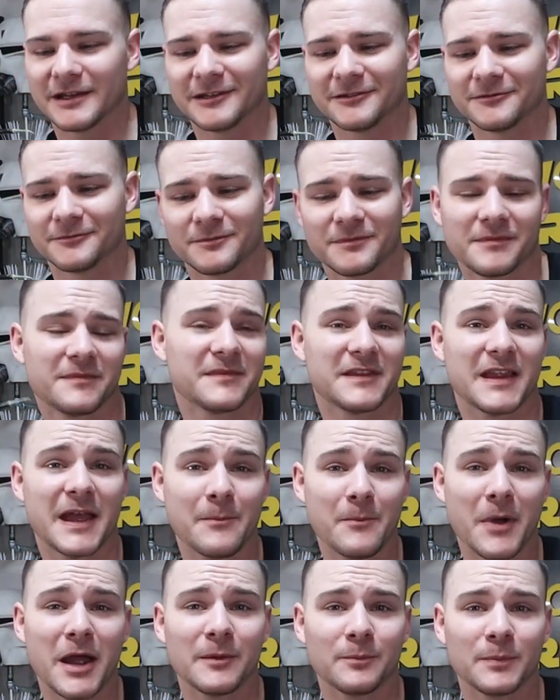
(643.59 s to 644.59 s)
And
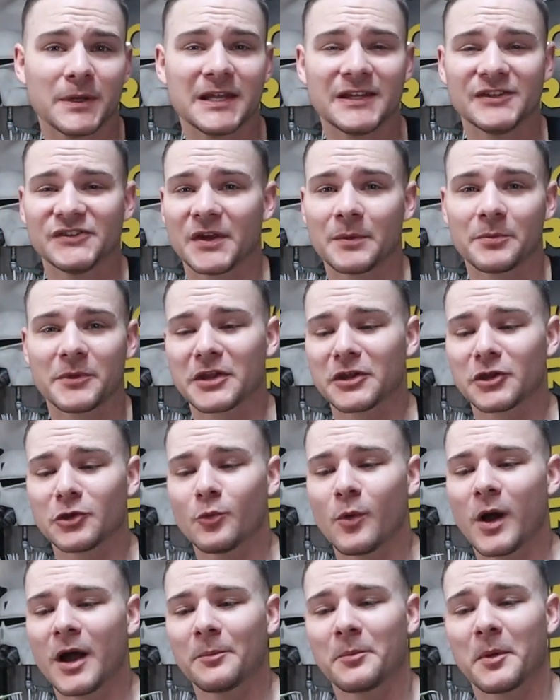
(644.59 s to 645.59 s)
that might be something
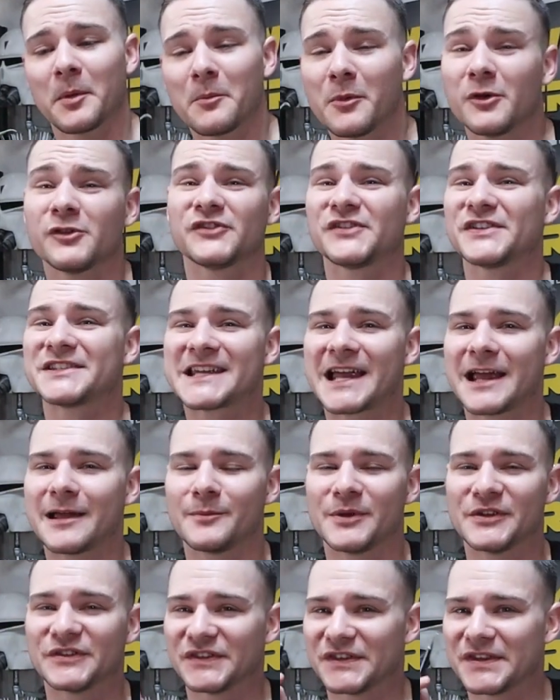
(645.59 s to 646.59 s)
you want, but most of the
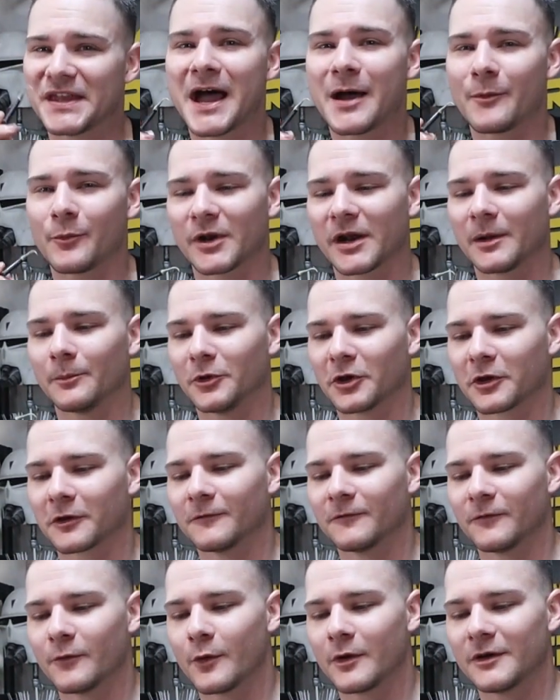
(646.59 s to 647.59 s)
time it's not what I'm
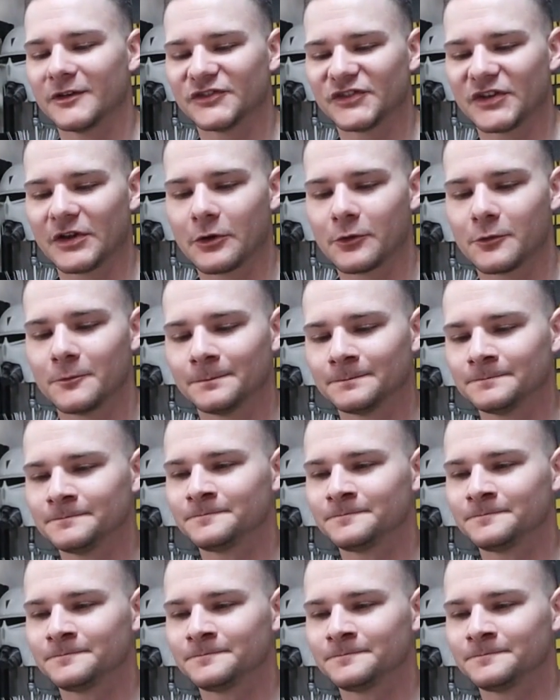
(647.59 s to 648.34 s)
looking for. So